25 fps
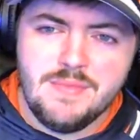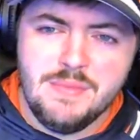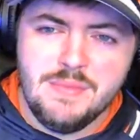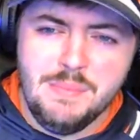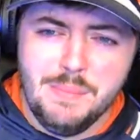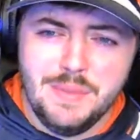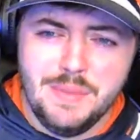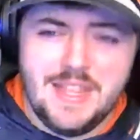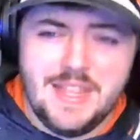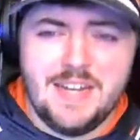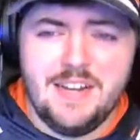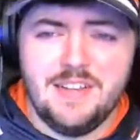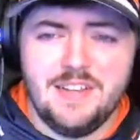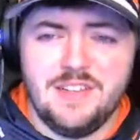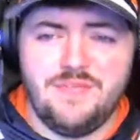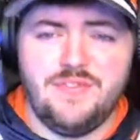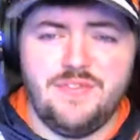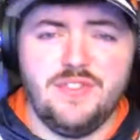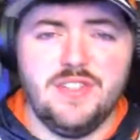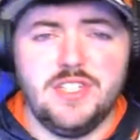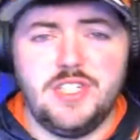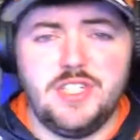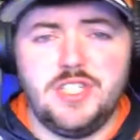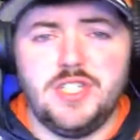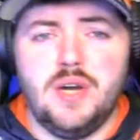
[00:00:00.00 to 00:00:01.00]
But that does it for
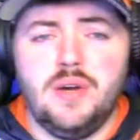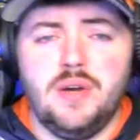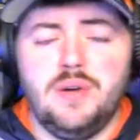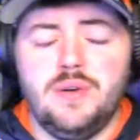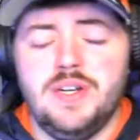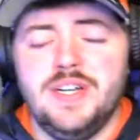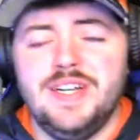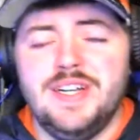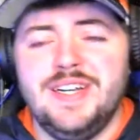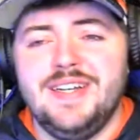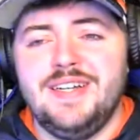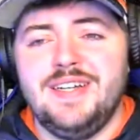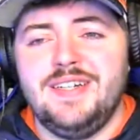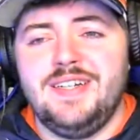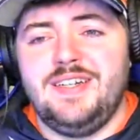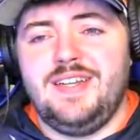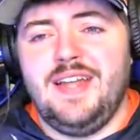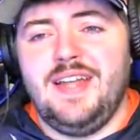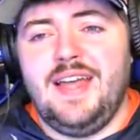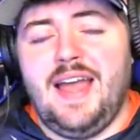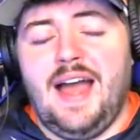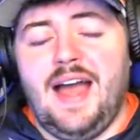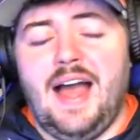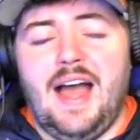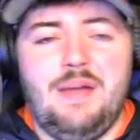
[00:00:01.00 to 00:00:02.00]
the show
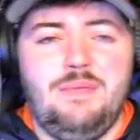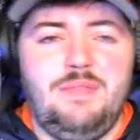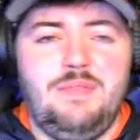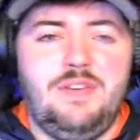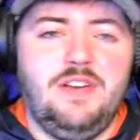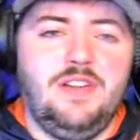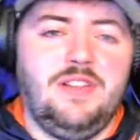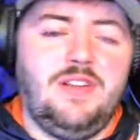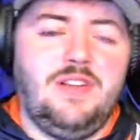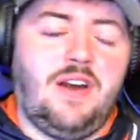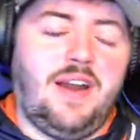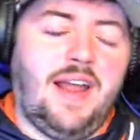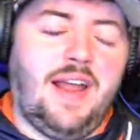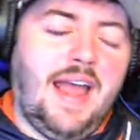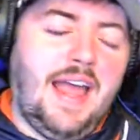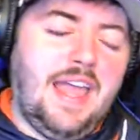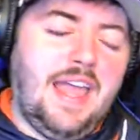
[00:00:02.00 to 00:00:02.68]
today. I'm Dylan Larck,